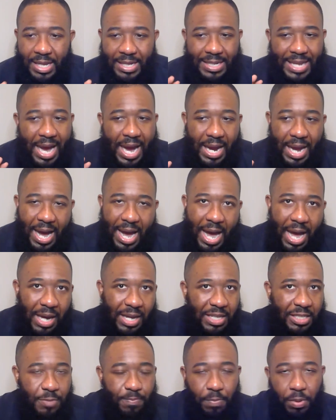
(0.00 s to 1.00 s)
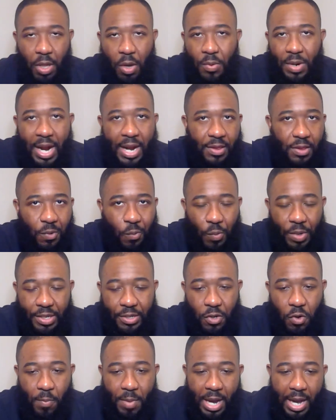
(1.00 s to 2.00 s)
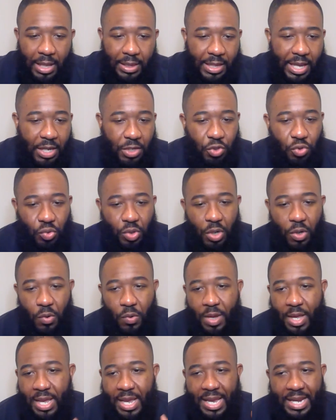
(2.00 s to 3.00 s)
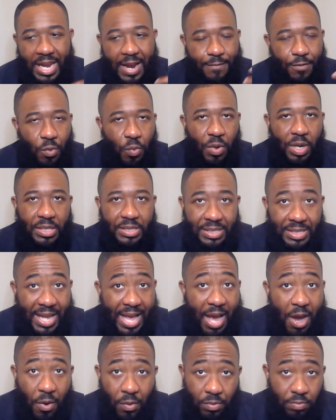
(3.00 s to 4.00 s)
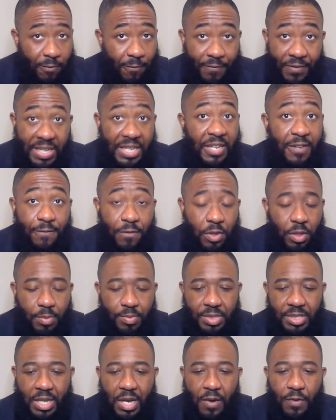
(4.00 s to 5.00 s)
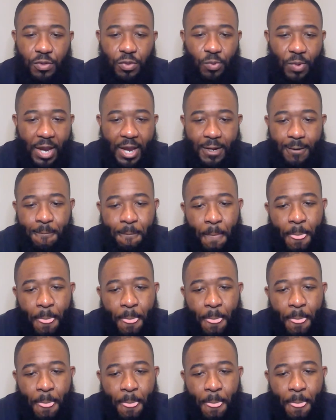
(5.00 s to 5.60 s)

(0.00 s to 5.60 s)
Doc Ock is blown out of the window by Electro, and everyone's now fending for themselves, right?